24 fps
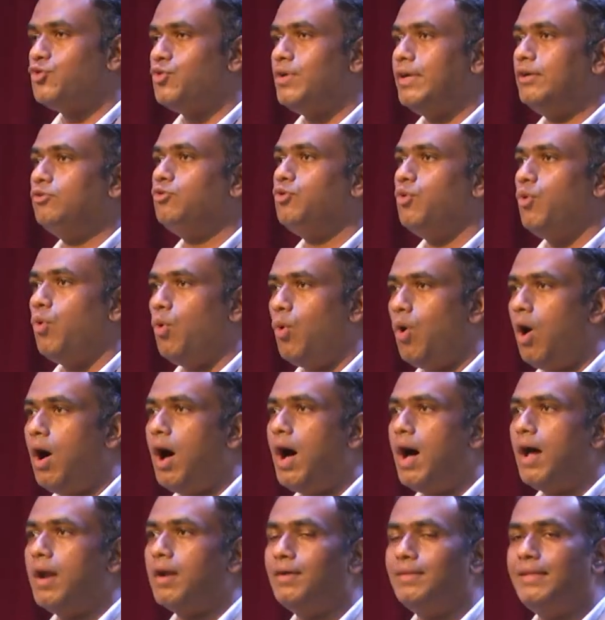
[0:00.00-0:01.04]
the students
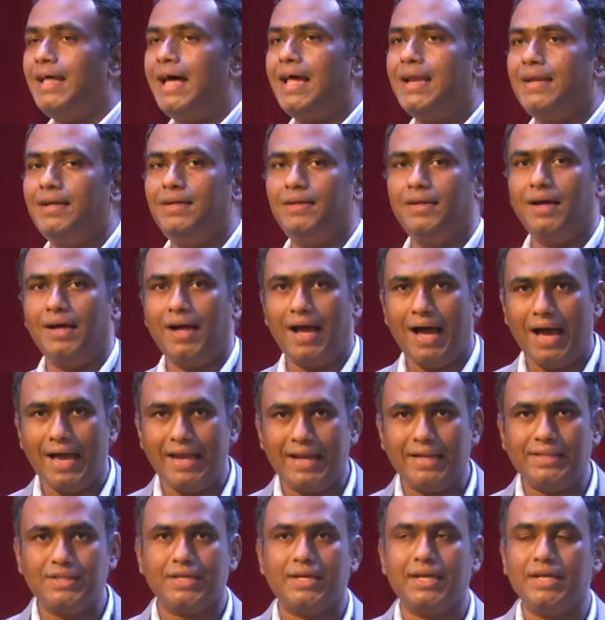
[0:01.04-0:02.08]
who are there in
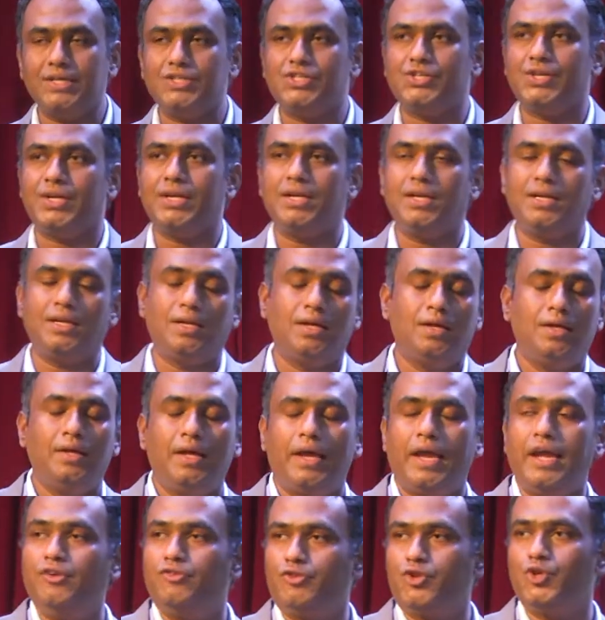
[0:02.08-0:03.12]
higher education
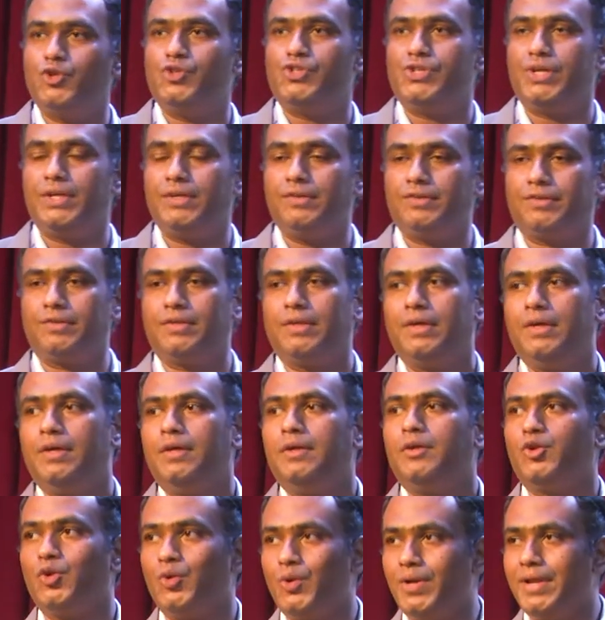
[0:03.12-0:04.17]

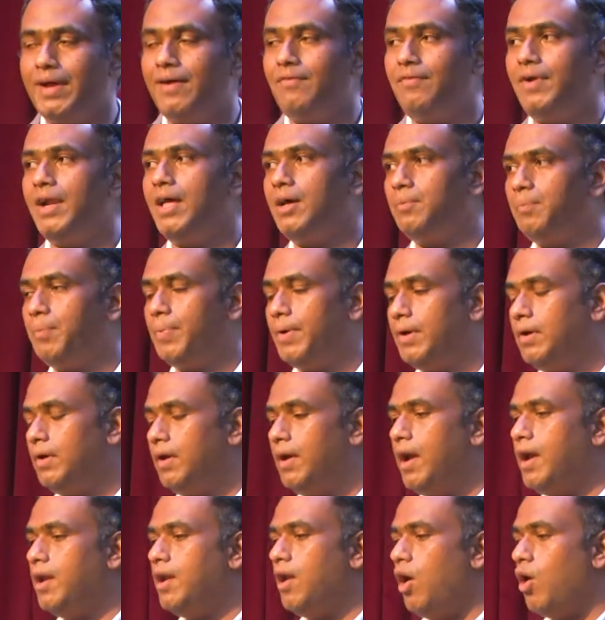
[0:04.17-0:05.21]
institutions to develop
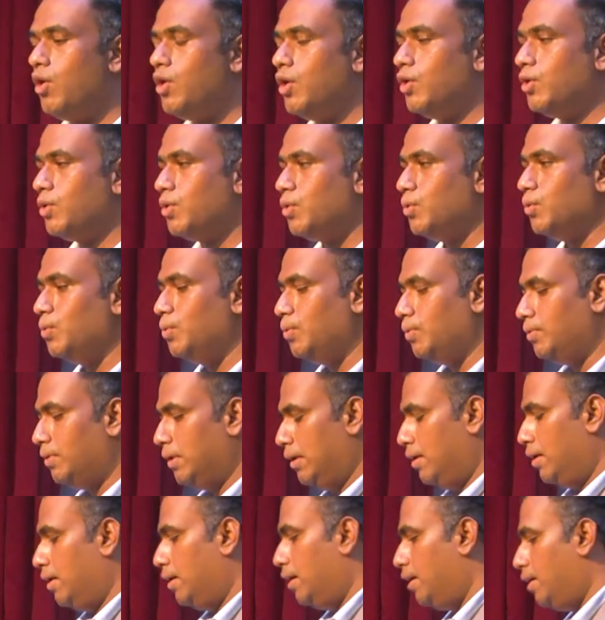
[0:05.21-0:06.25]
in order
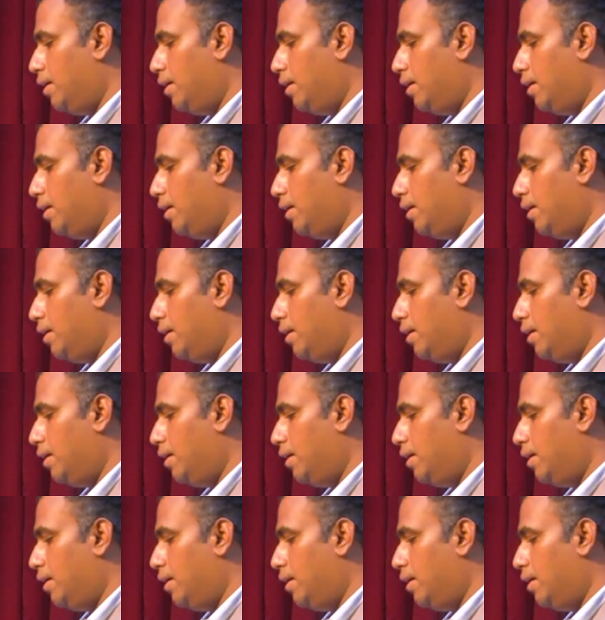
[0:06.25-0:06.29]
to